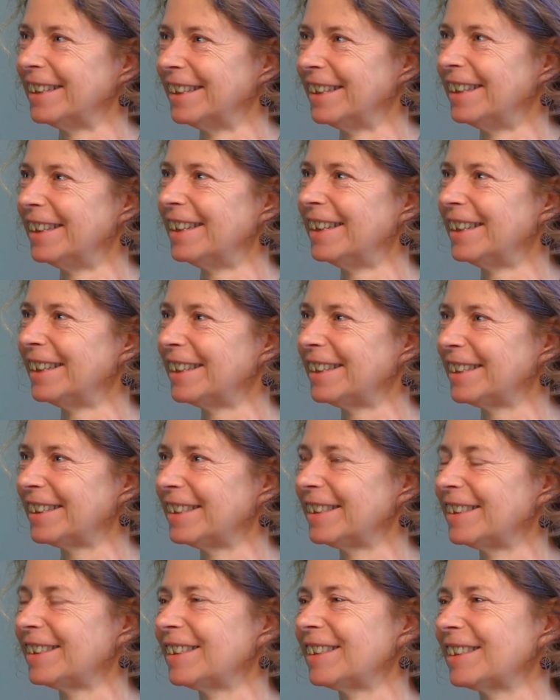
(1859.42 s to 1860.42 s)
I, you know,
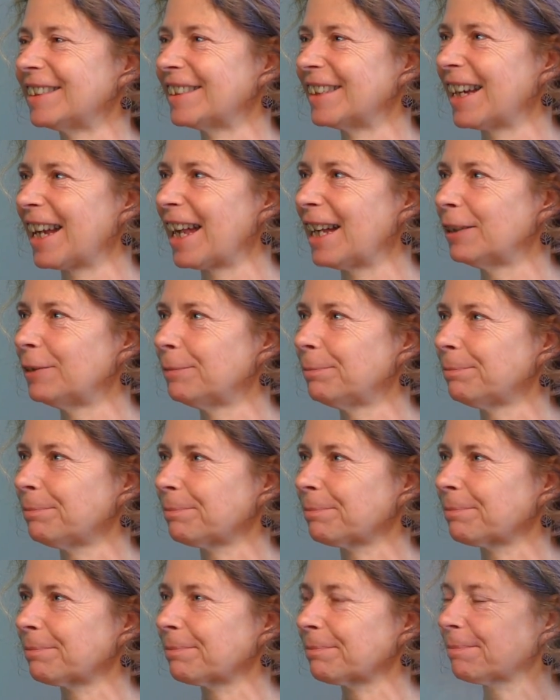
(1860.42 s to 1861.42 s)
I was, I was
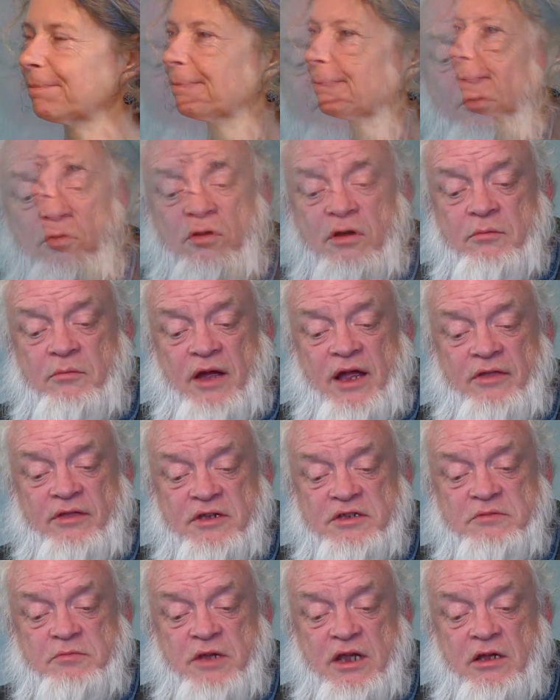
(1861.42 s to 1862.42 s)
not floored by
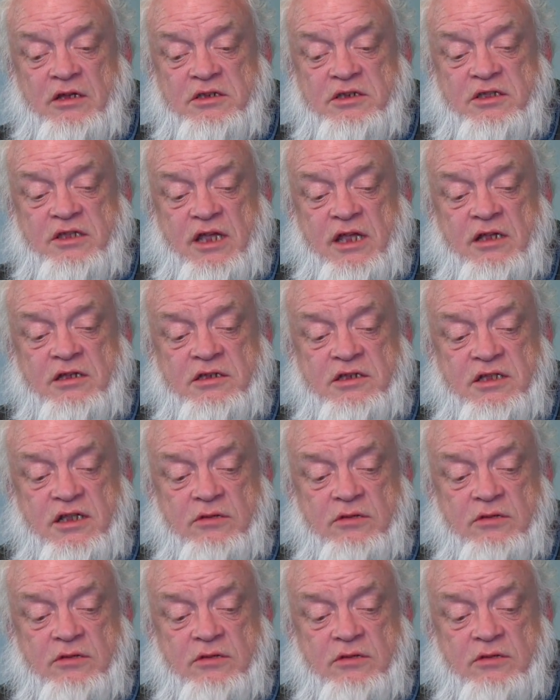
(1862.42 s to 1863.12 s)
this because things